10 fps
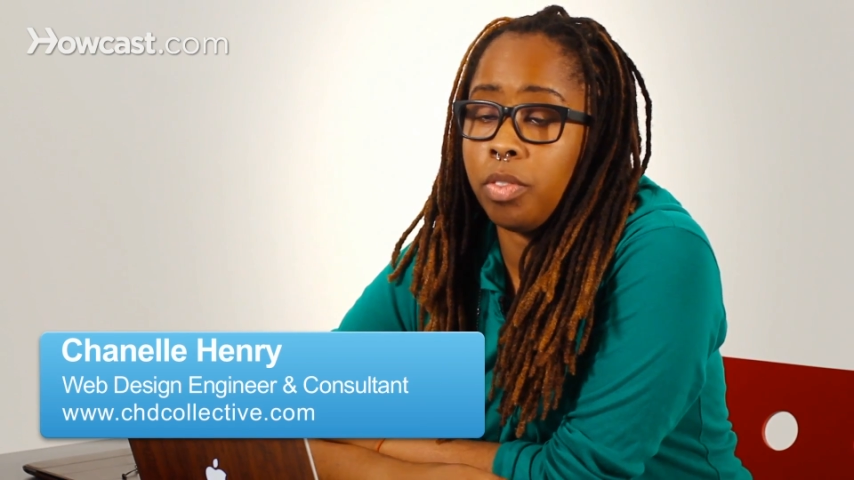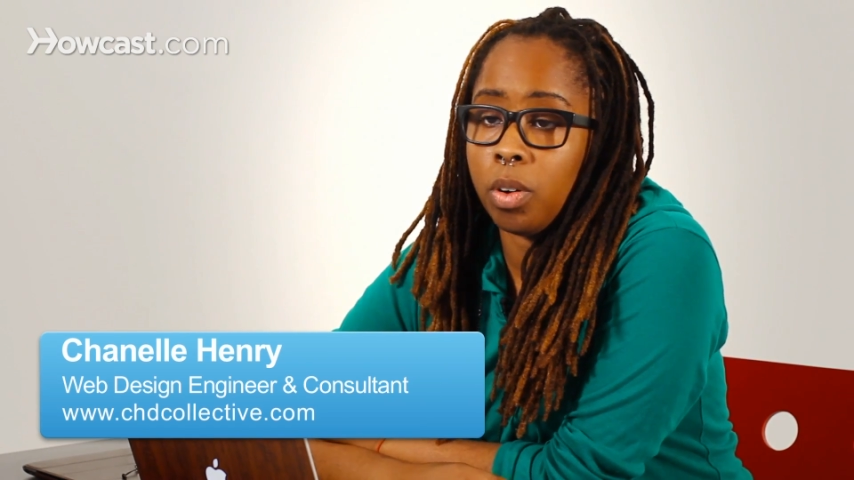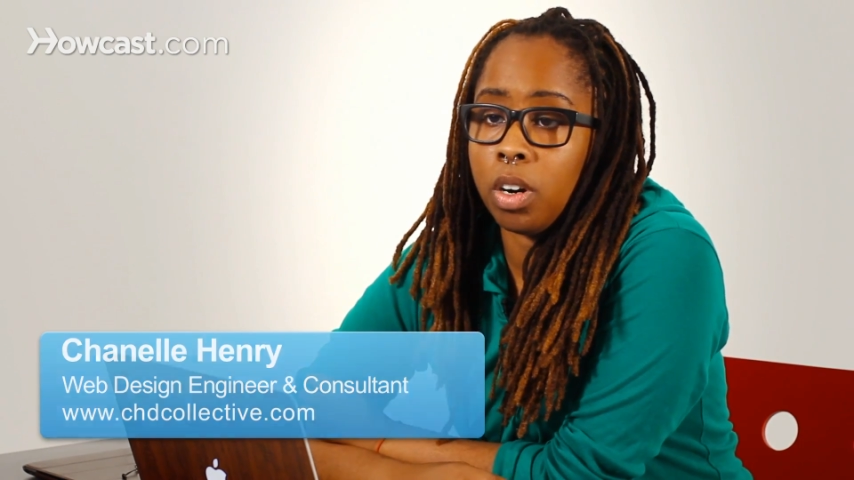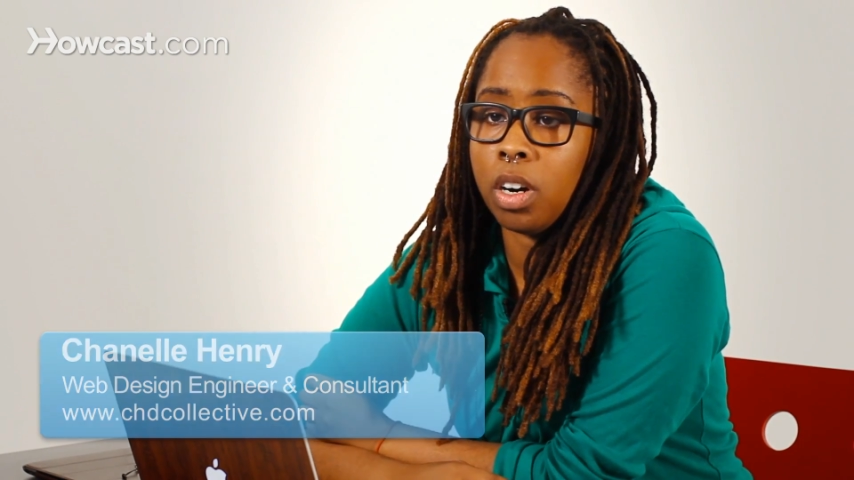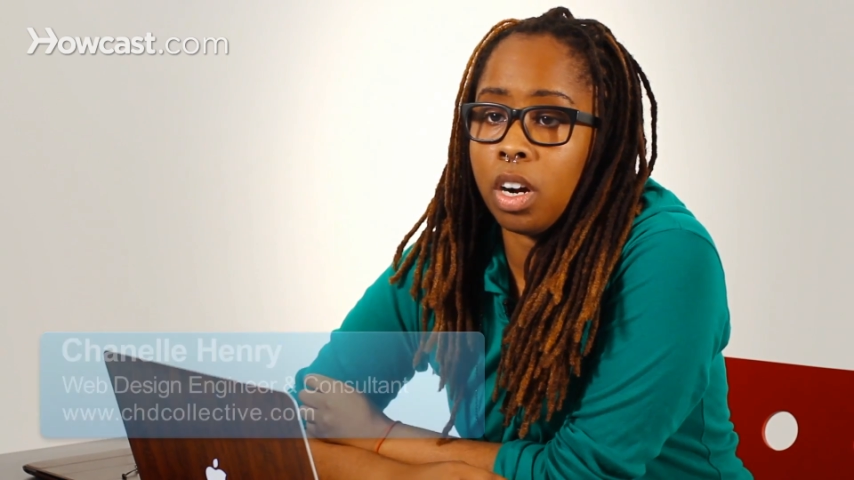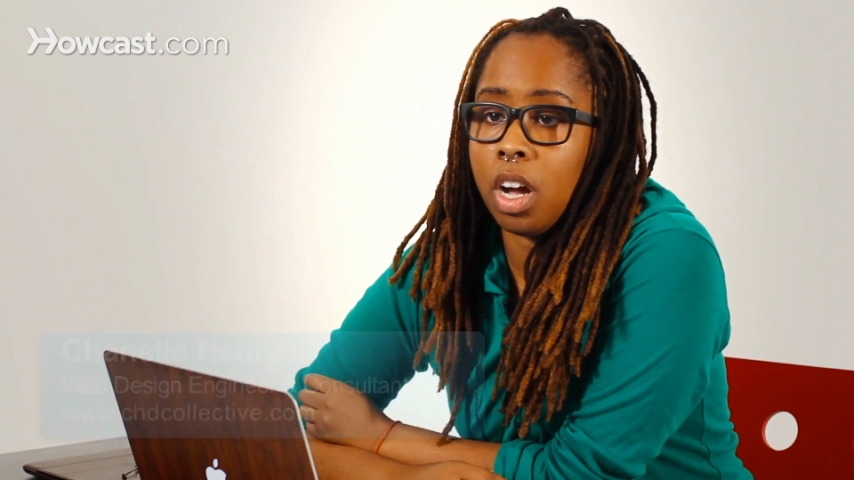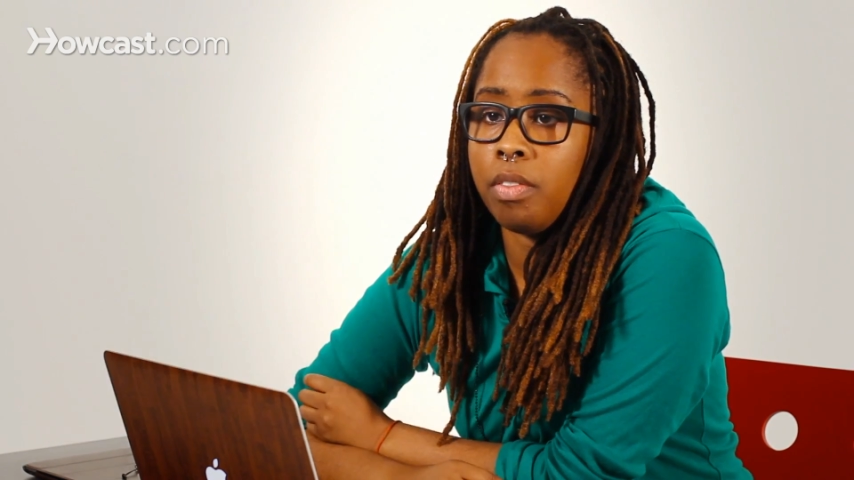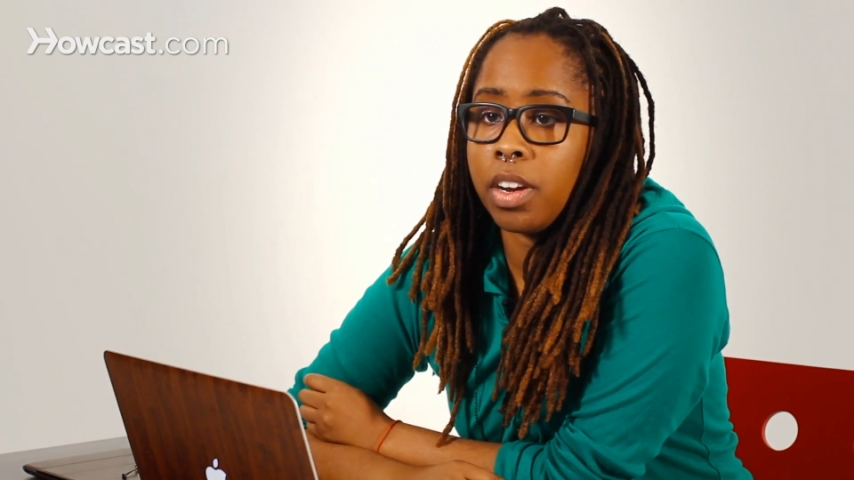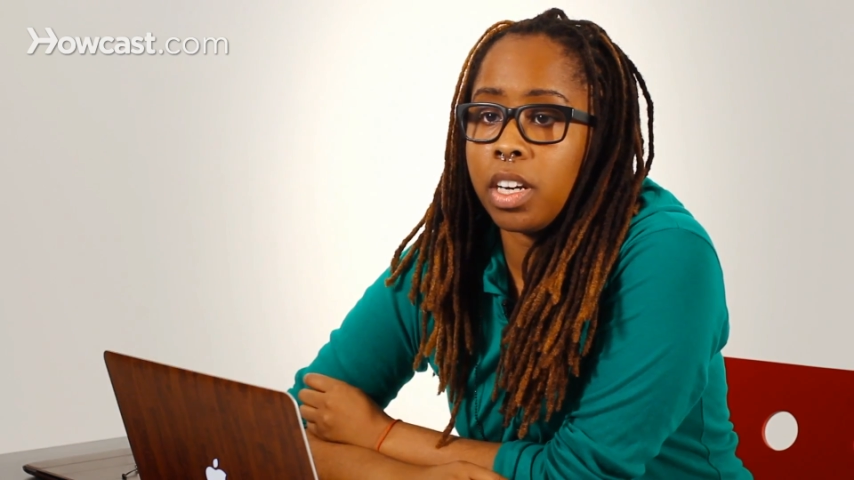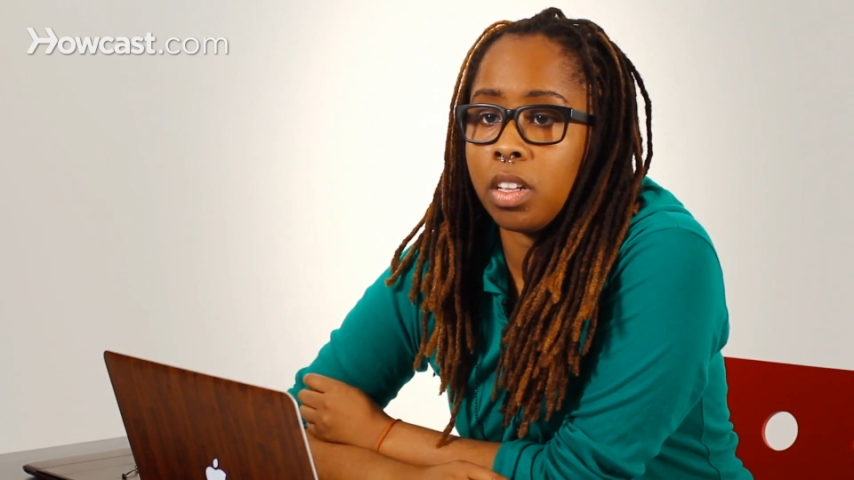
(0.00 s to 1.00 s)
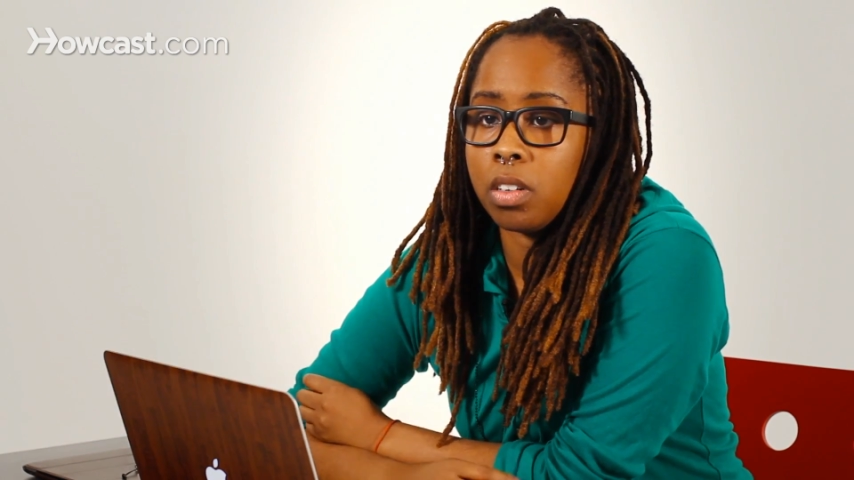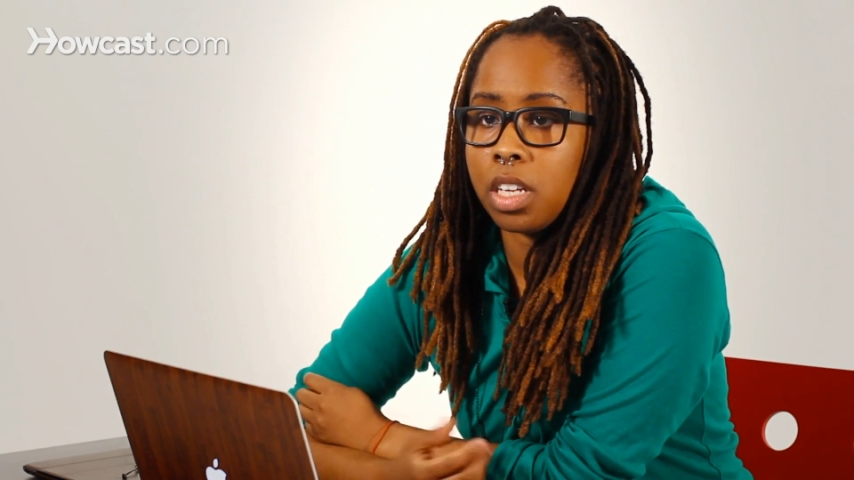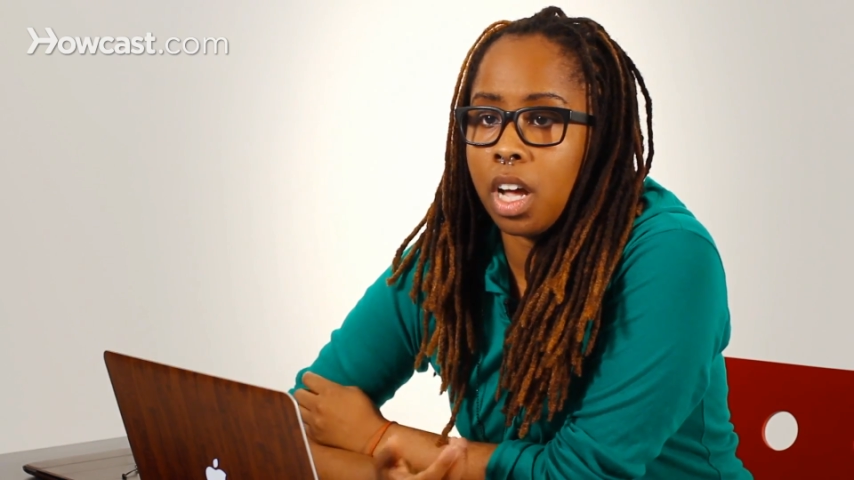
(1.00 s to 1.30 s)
for a very long